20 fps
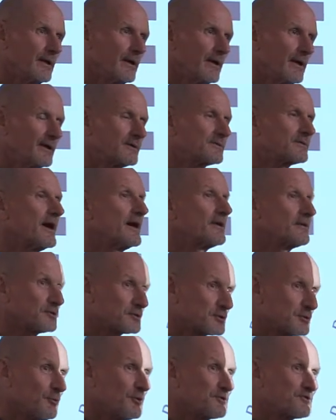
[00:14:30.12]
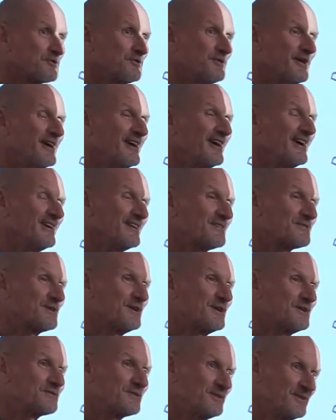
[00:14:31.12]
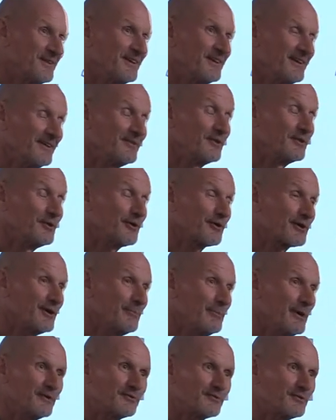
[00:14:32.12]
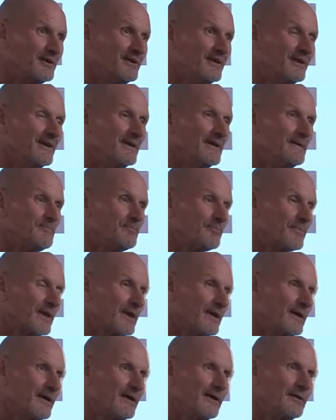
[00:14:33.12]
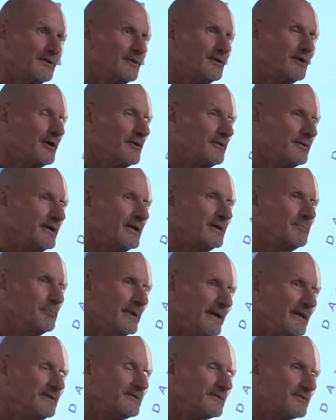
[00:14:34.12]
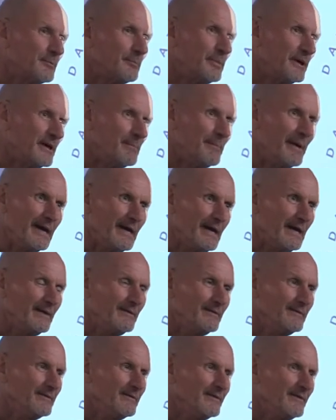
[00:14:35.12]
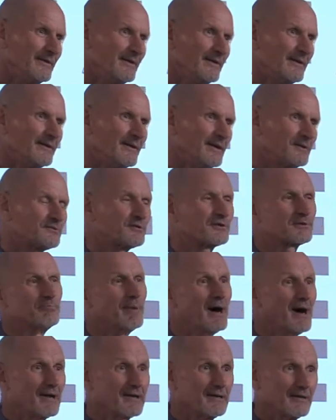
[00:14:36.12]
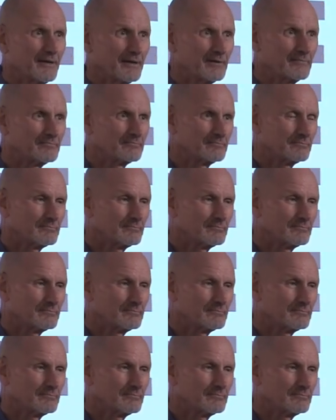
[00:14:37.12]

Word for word: as Arnold Schwarzenegger says in the, in the documentary, you don't need meat to be a man. That's just marketing.